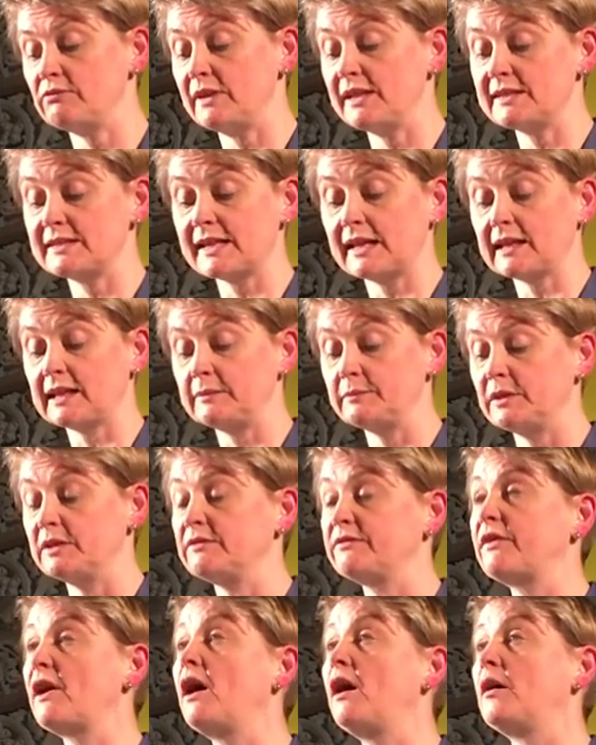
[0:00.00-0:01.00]

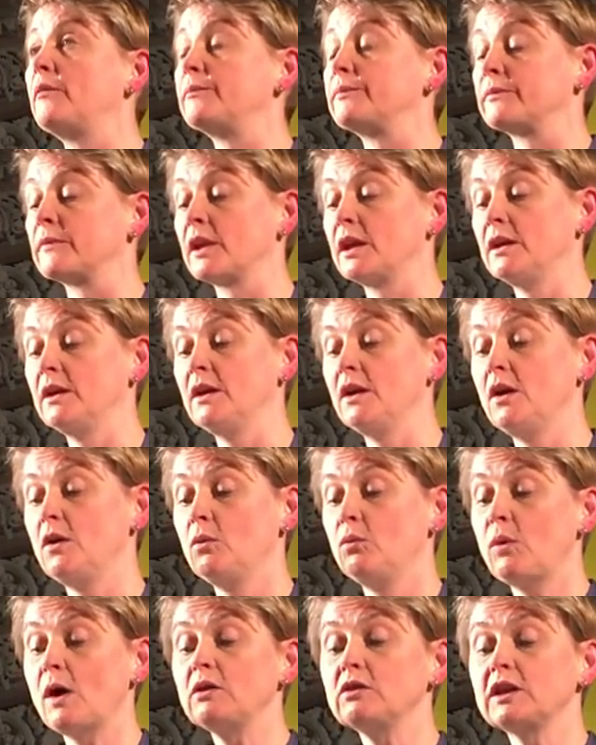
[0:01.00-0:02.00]
Resettlement Farm,
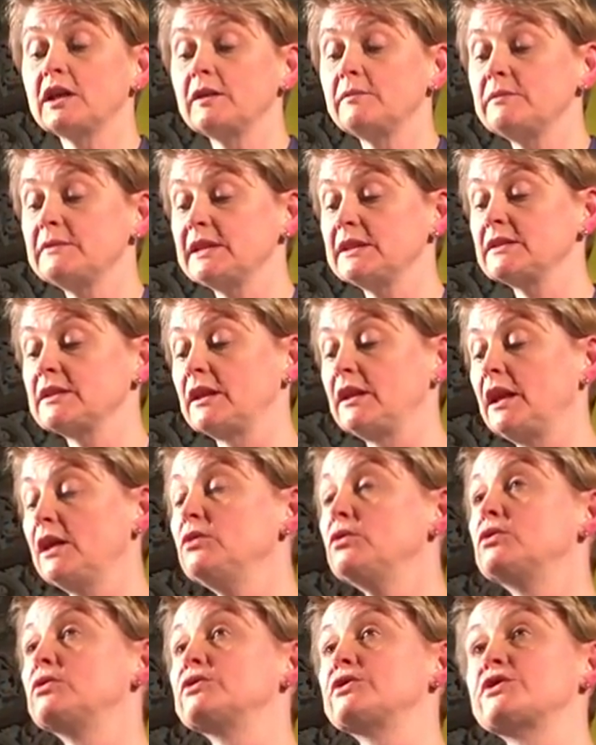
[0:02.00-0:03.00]
welcomed into
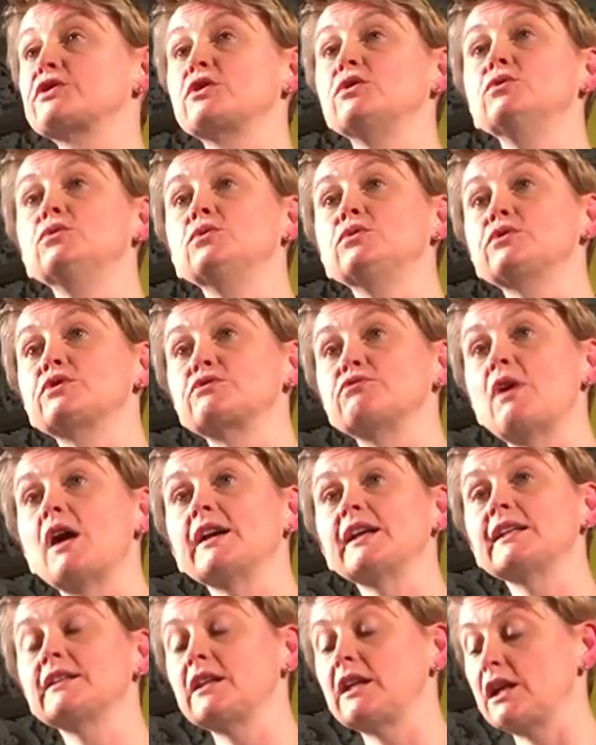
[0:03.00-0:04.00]
local schools,
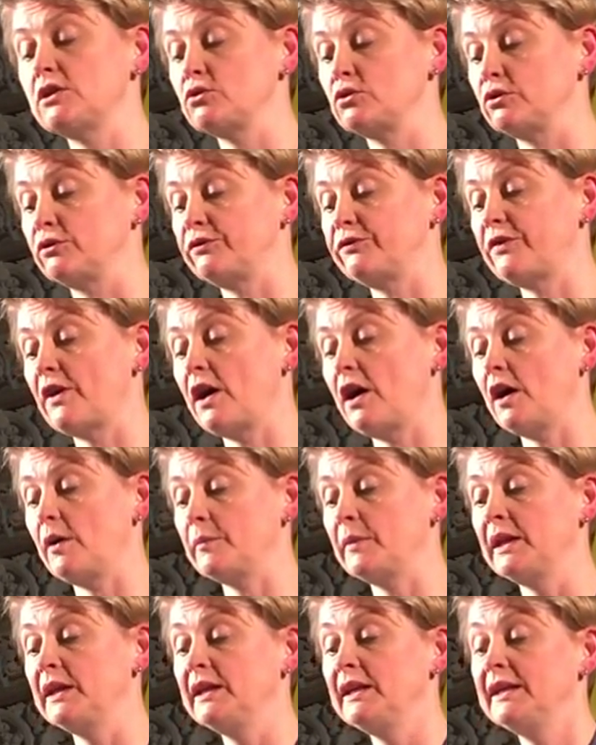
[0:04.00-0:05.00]
running the local
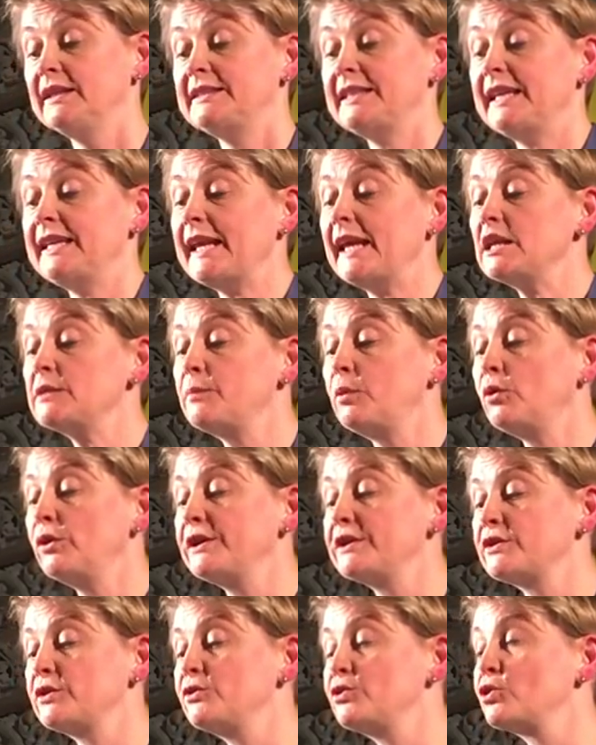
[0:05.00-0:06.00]
farm, teenage
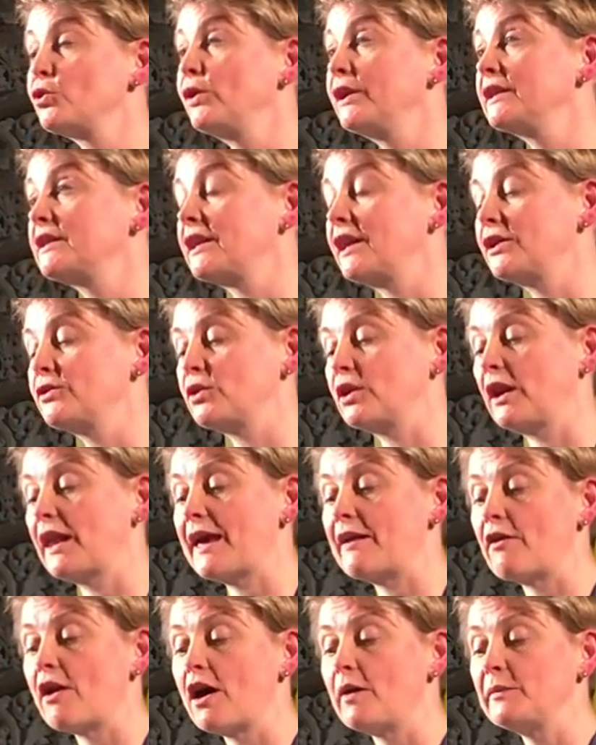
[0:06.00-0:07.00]
boys who joined the local
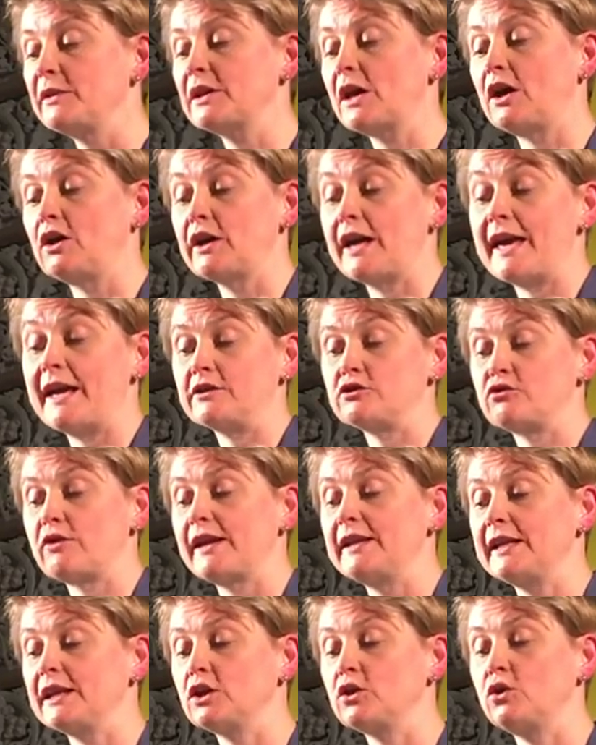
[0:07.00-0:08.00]
air, army, or uh, air
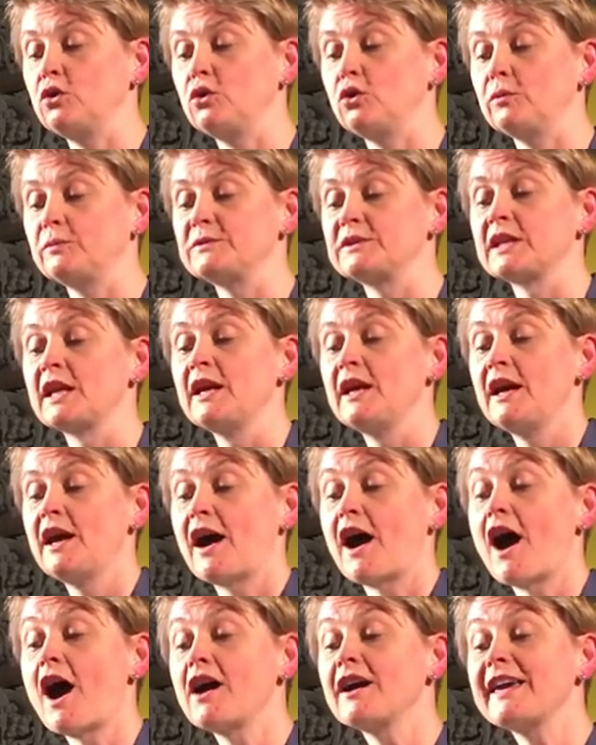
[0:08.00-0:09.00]
training corps,
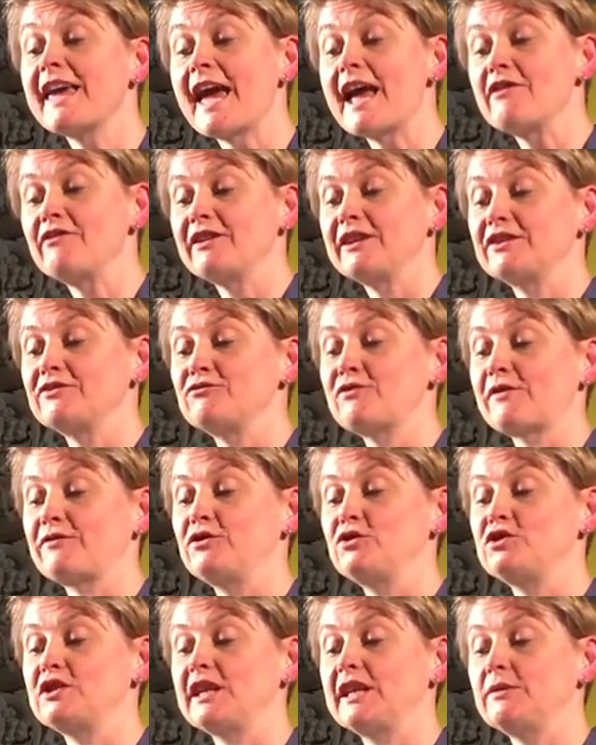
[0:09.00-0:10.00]
a Hungarian
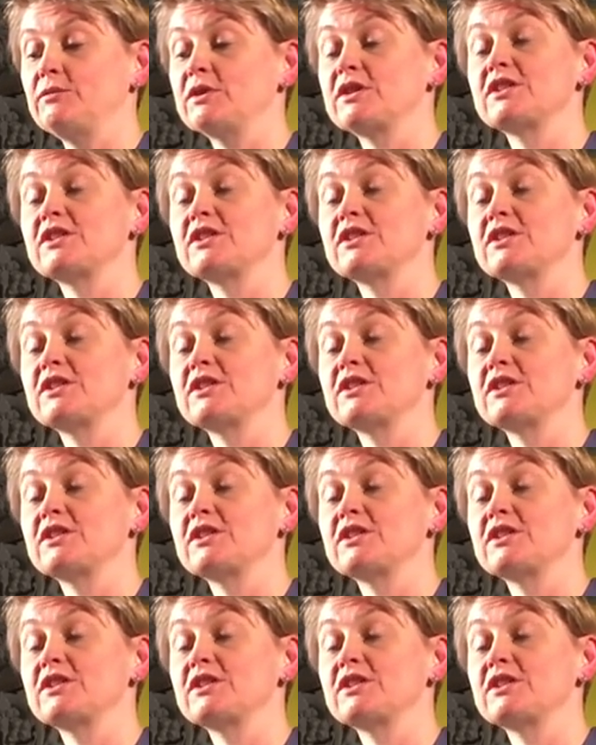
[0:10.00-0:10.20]
refugee